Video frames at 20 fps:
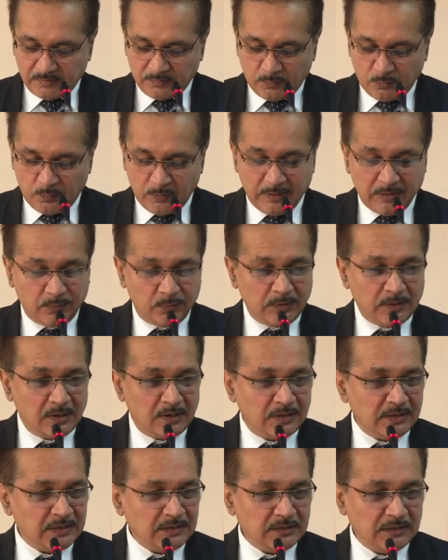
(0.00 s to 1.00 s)
we
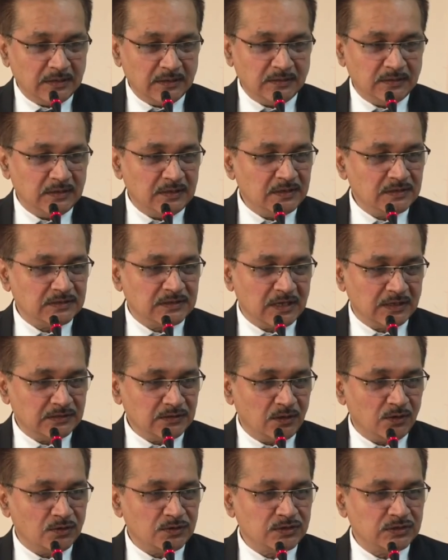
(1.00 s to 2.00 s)
really need these
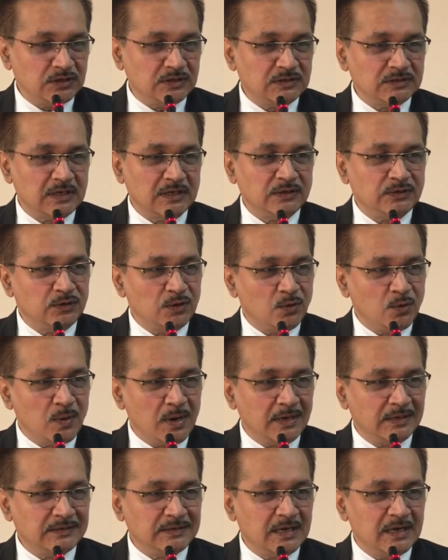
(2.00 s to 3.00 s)
technologies and your
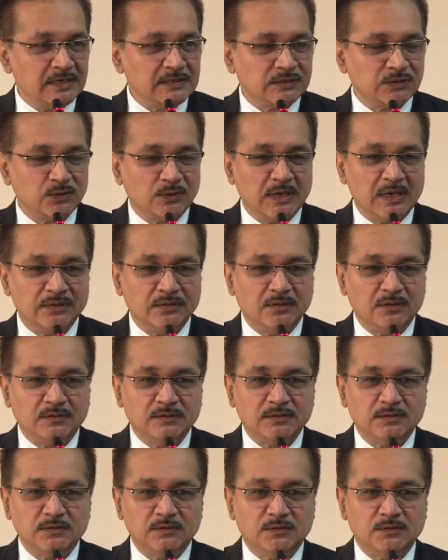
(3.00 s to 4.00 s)
ideas
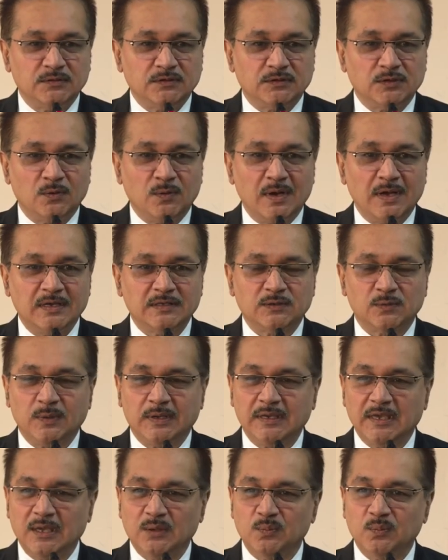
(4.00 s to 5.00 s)
together so as we
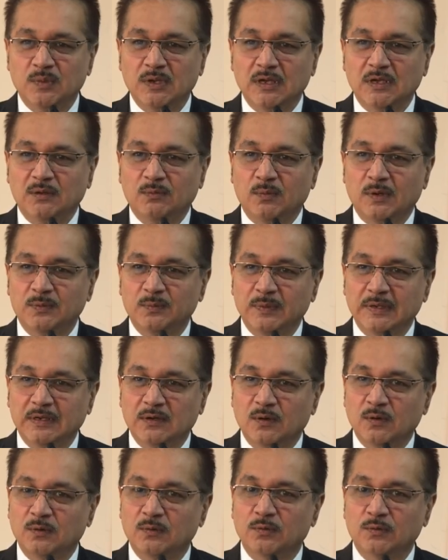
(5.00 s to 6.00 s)
can make what we
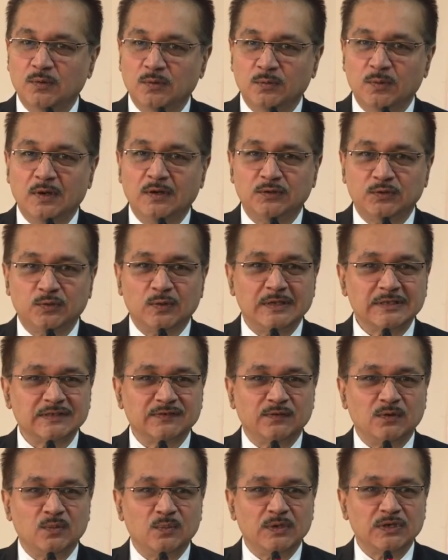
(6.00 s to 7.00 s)
call rural
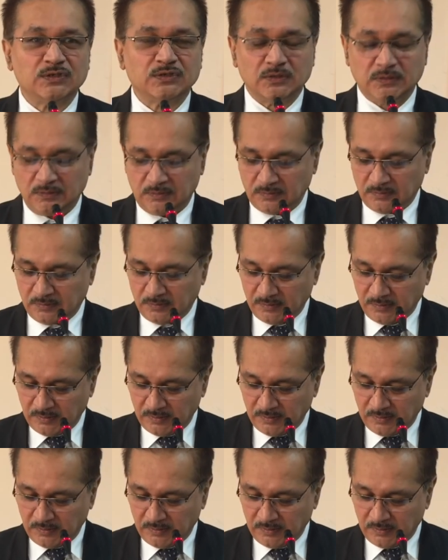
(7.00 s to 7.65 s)
transformation.